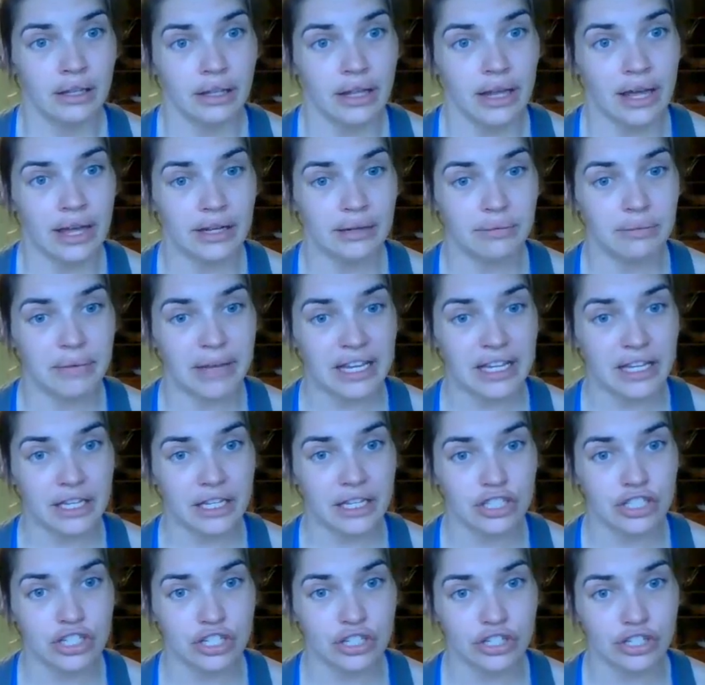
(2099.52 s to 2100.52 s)
and
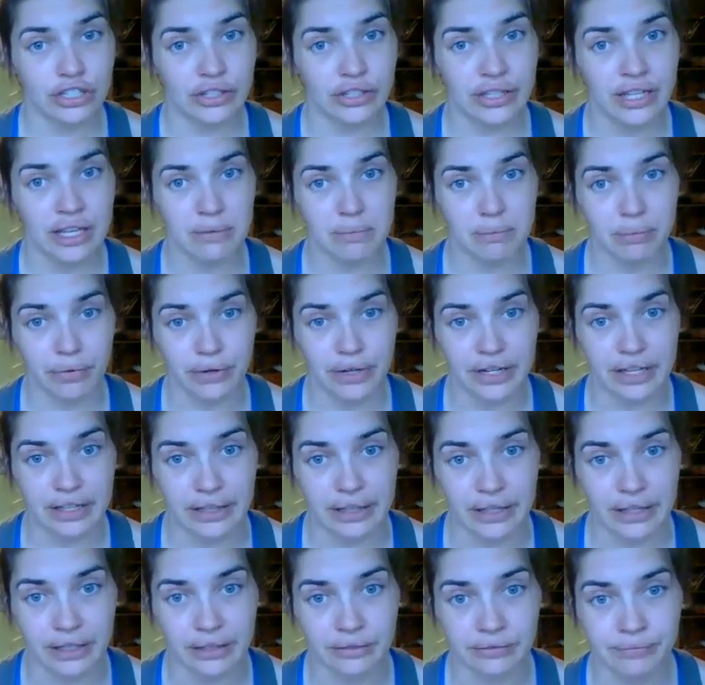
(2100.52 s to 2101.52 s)
making sure you keep
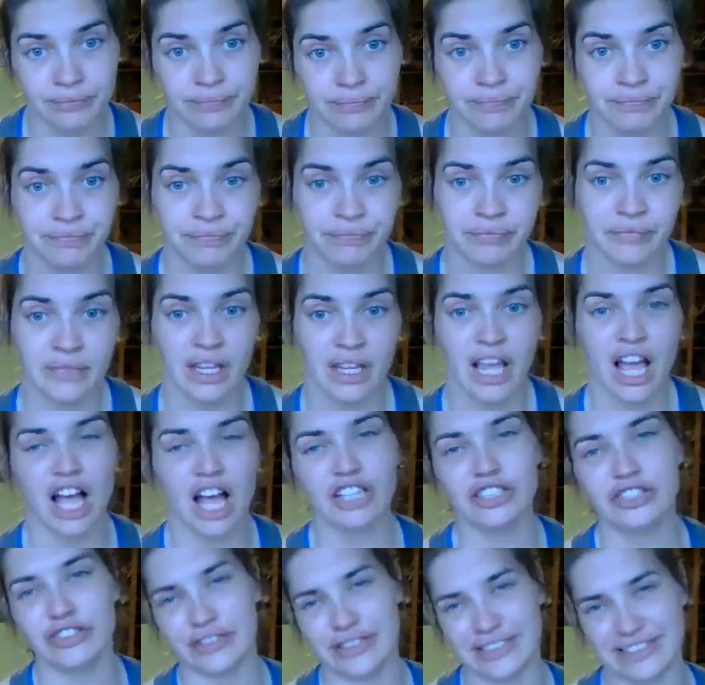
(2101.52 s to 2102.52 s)
breathing.
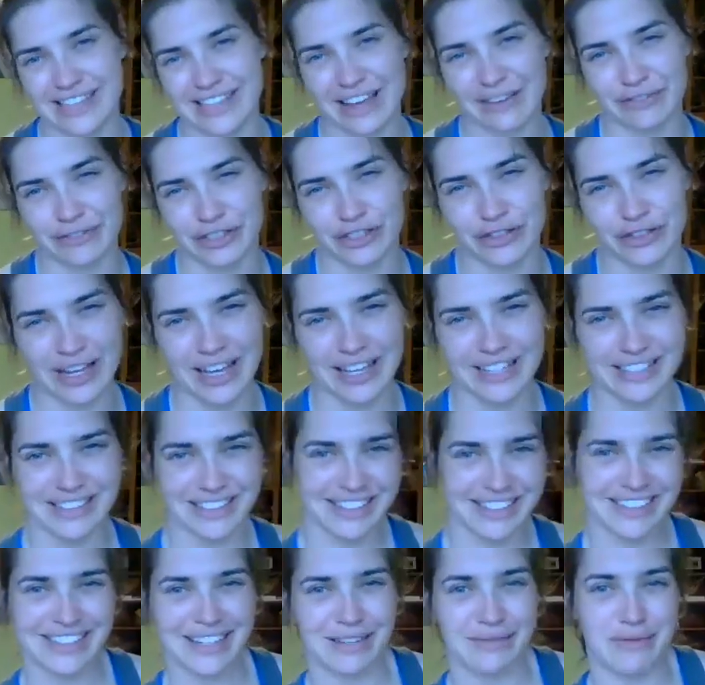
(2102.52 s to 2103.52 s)
I'll do these after you guys
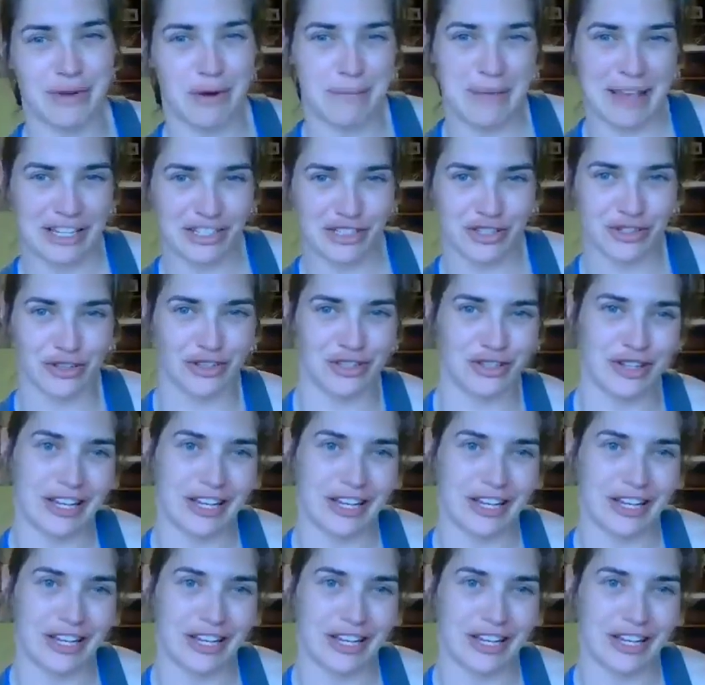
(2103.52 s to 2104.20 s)
because I'm gonna make sure you